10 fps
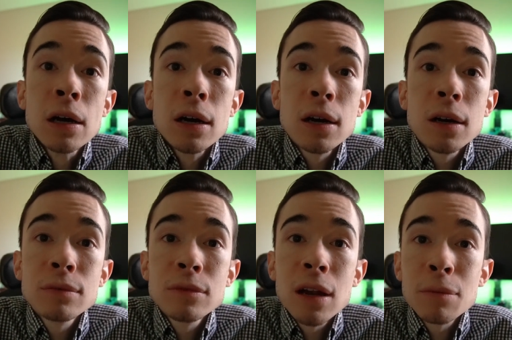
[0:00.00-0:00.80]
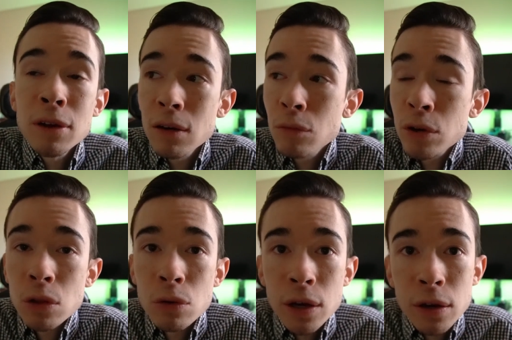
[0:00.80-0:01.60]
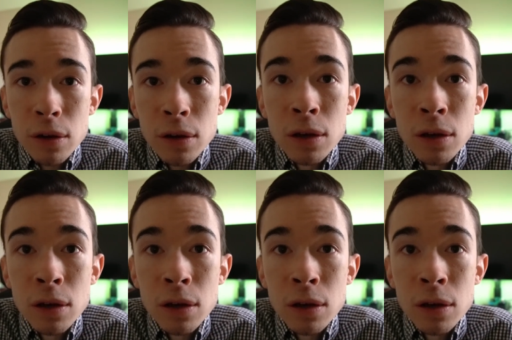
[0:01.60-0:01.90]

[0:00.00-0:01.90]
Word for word: uh, that I'm kind of relocated.